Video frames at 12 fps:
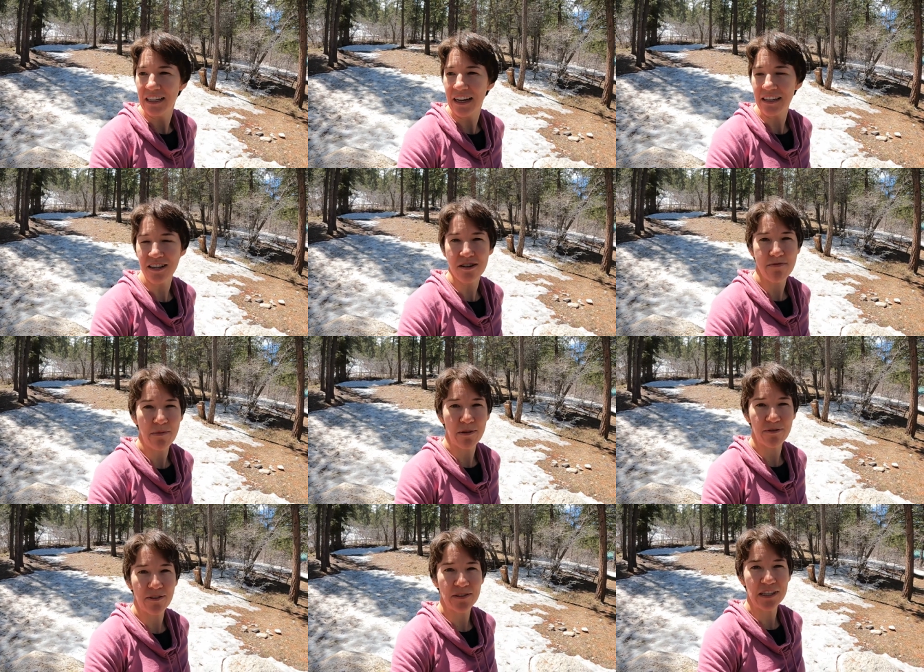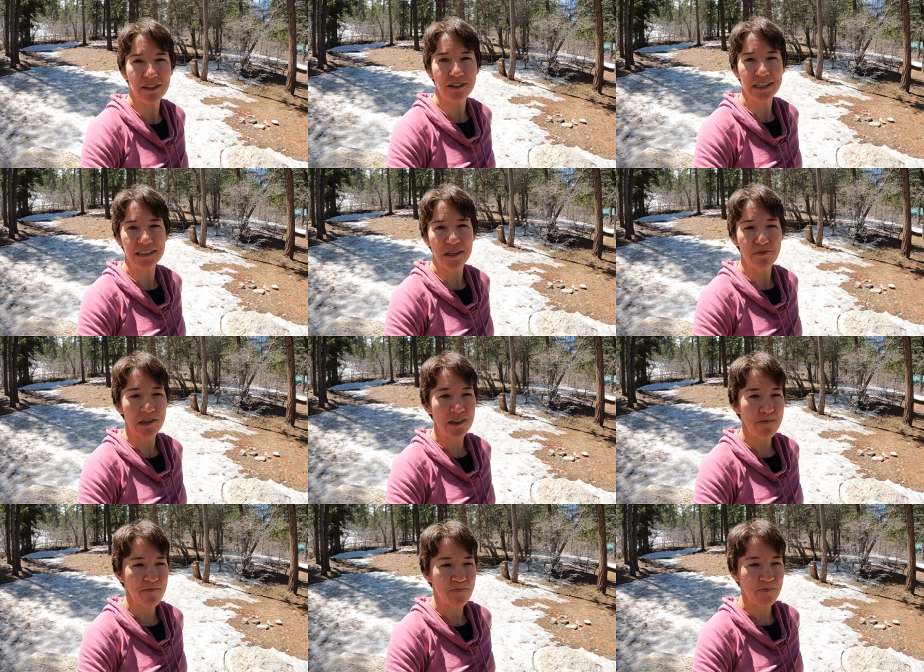I don't know, maybe 50 degrees up
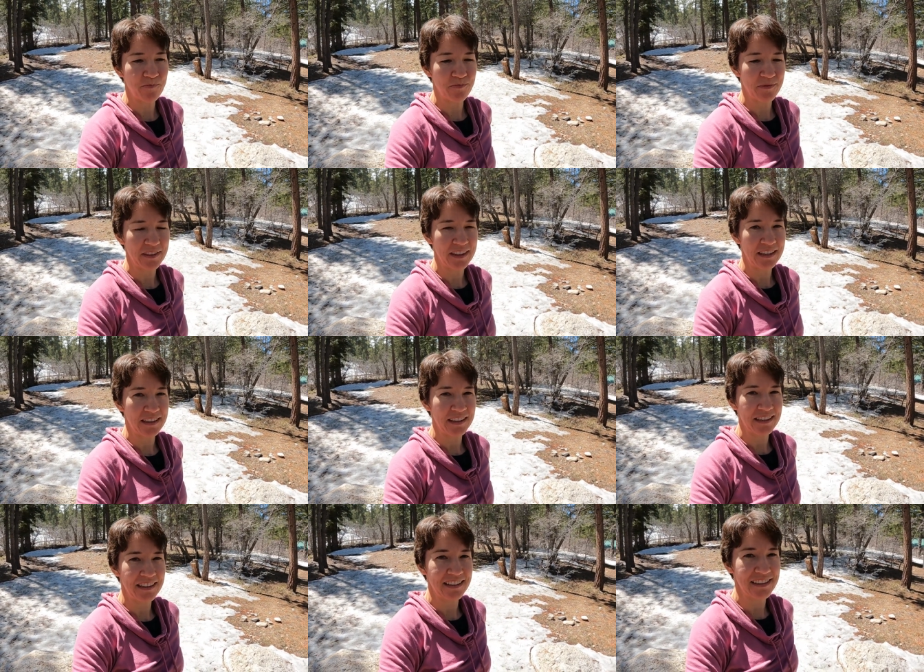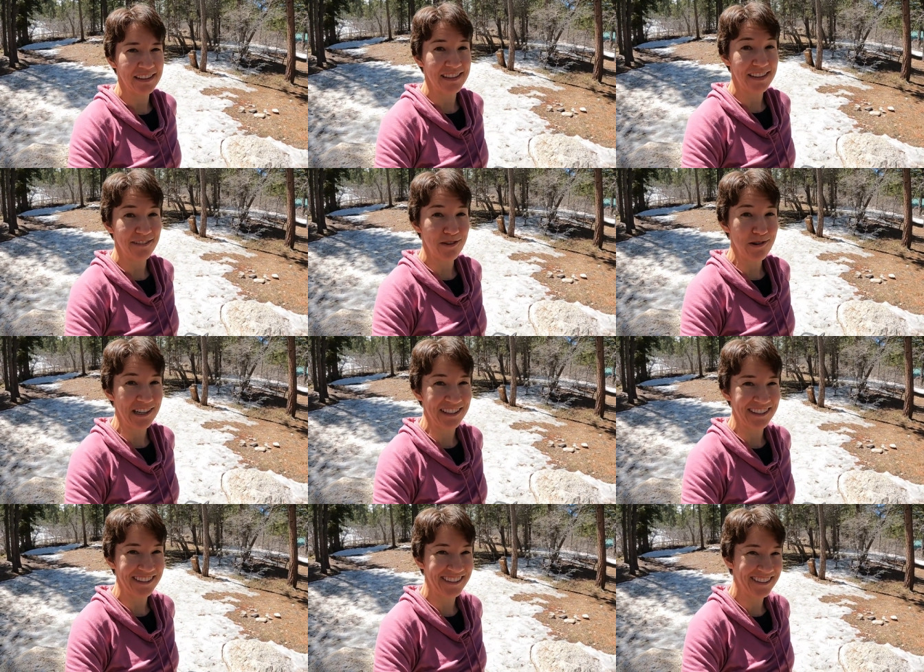here. Let's see if it
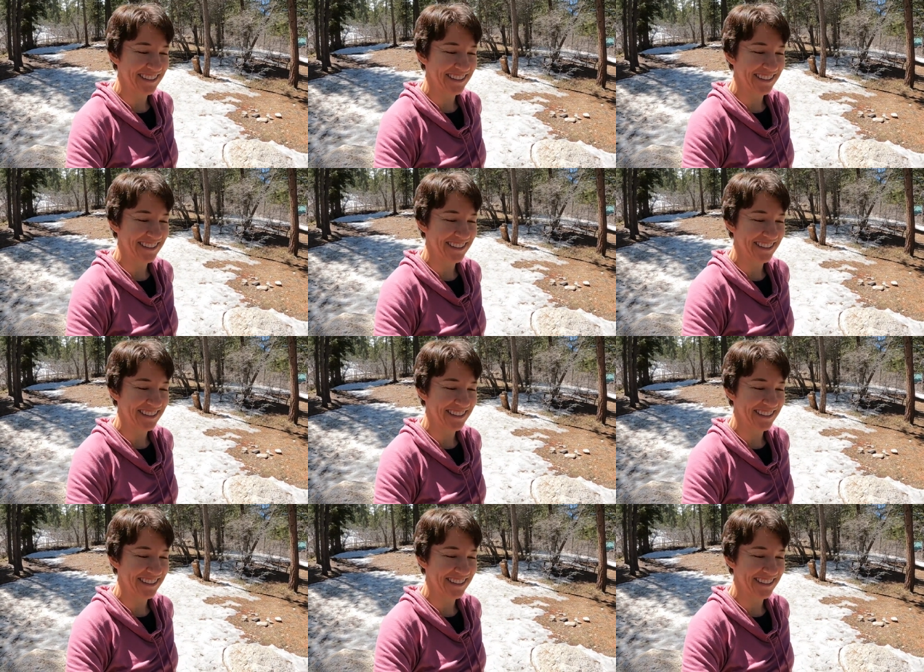works.